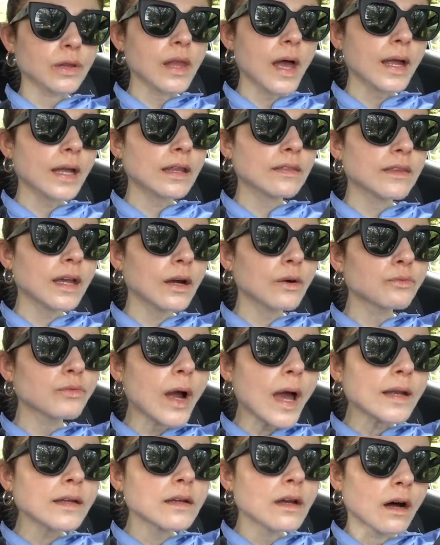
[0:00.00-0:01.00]
Like their
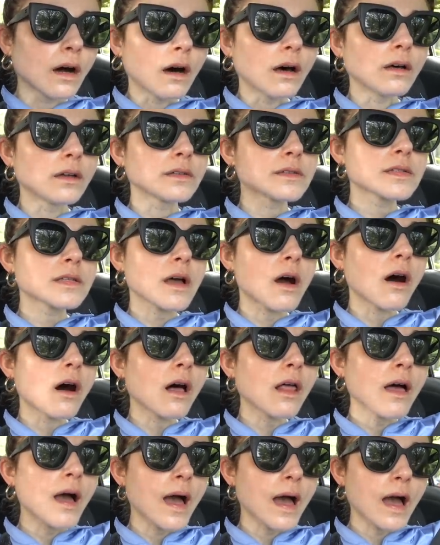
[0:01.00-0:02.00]
retinols
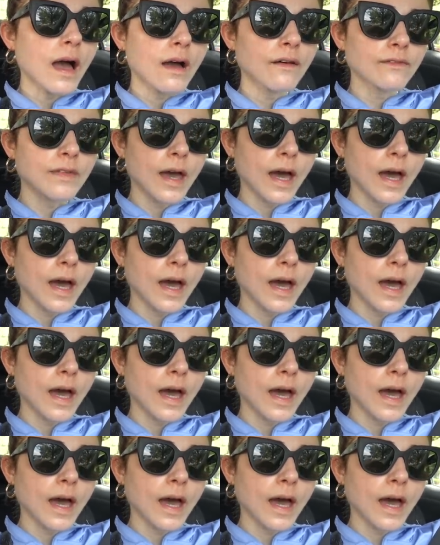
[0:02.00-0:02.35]
all have